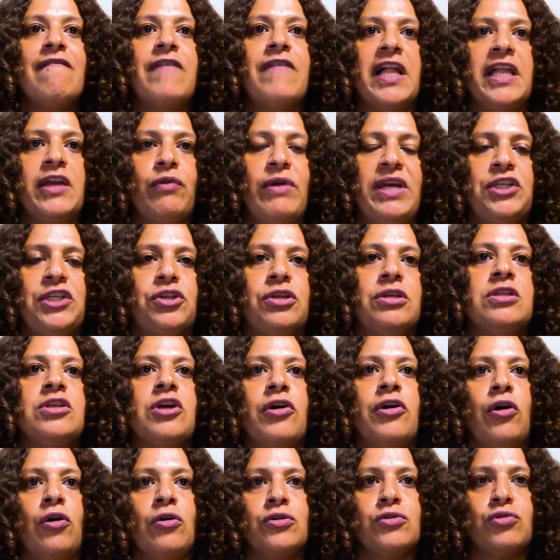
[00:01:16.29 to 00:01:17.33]
Valuations
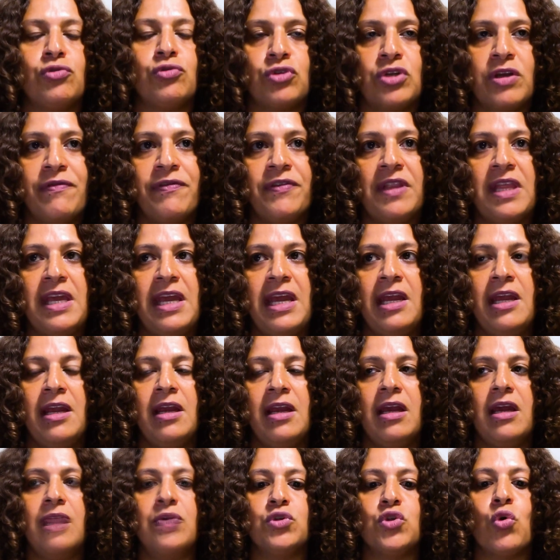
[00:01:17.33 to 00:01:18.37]
are also
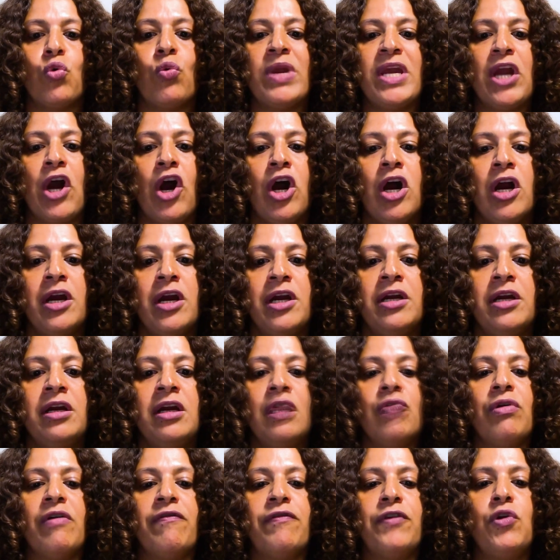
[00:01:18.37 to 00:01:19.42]
shifting. So we are
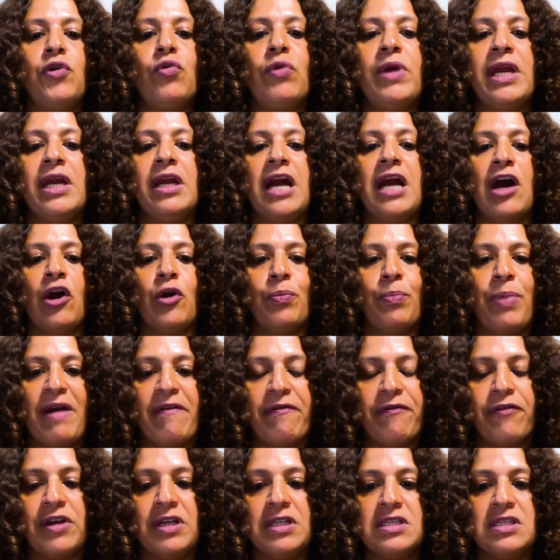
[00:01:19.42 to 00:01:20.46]
reviewing our
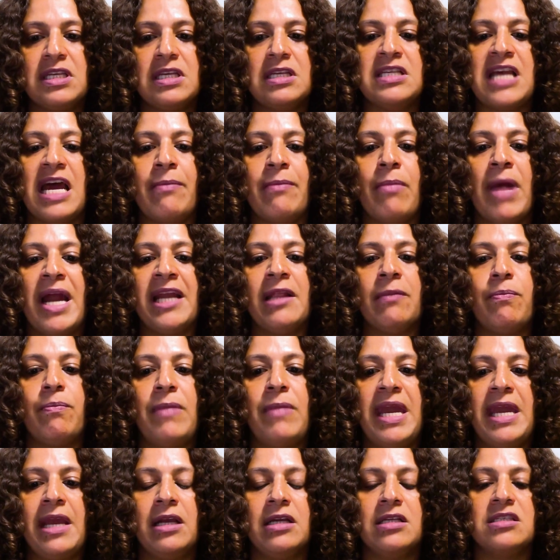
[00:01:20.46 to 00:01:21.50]
preferences and might
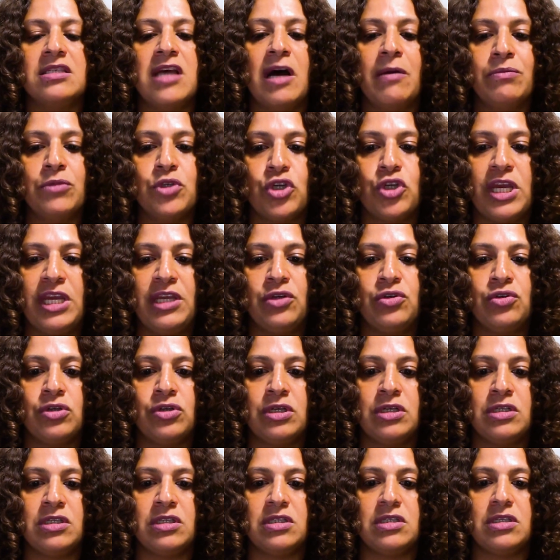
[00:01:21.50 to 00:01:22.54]
make some
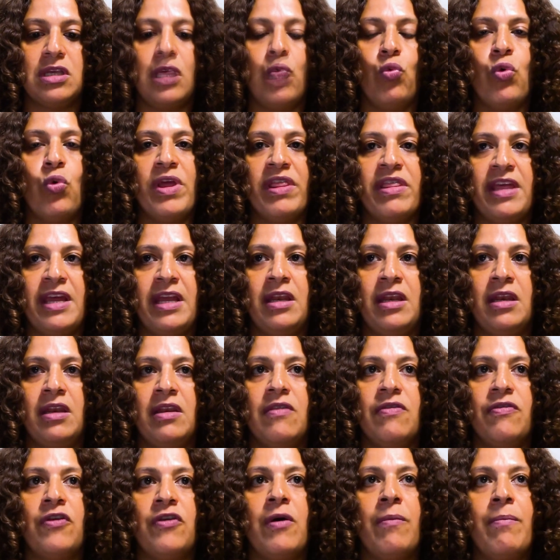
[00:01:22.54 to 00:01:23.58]
changes
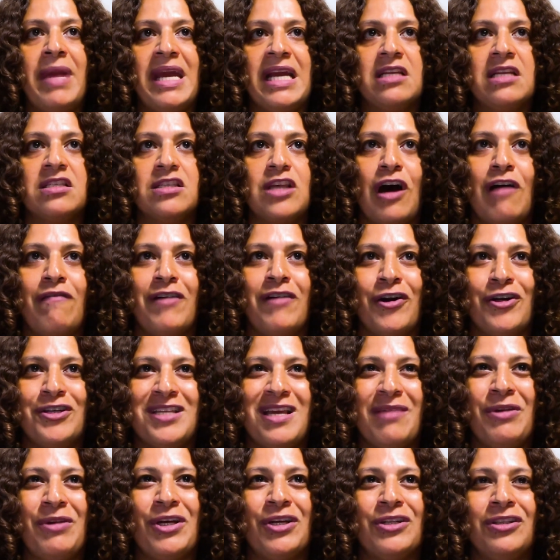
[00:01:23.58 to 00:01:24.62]
within the mix of our
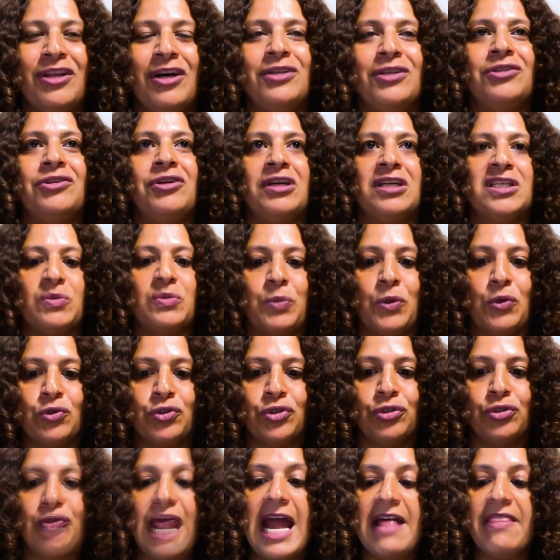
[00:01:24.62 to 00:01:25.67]
semiconductor
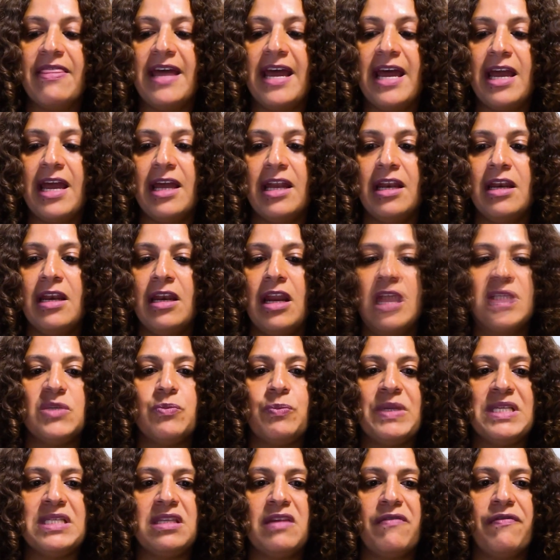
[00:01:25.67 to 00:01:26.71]
exposure. And then
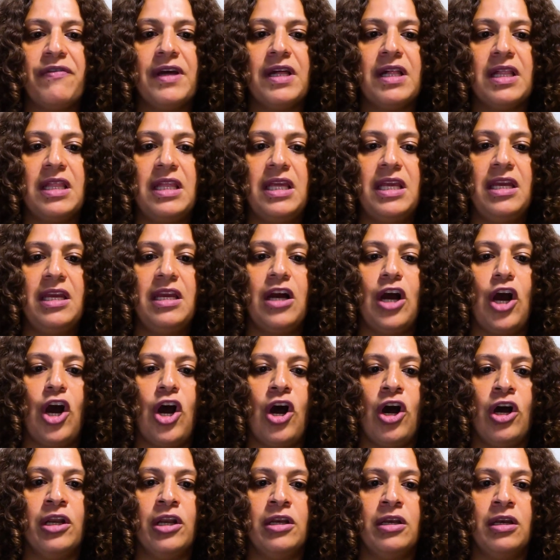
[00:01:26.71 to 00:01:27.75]
specifically
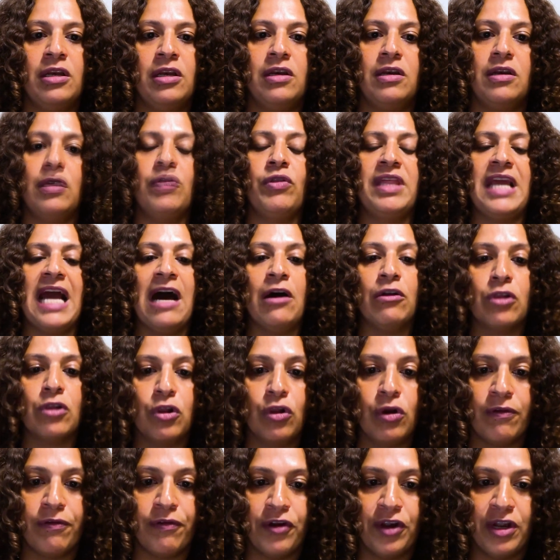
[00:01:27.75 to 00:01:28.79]
on the
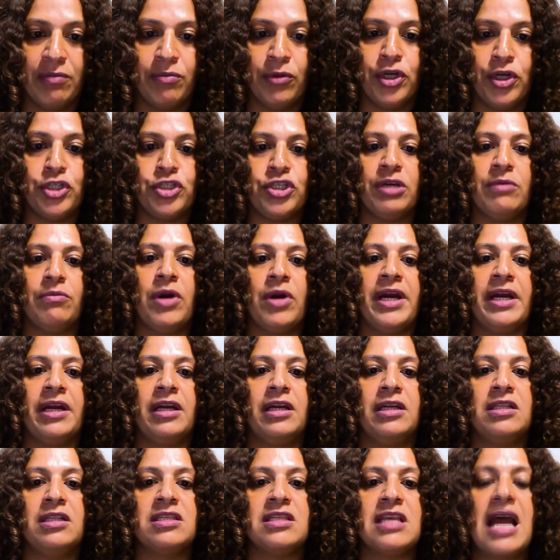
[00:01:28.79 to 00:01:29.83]
outlook for emerging markets,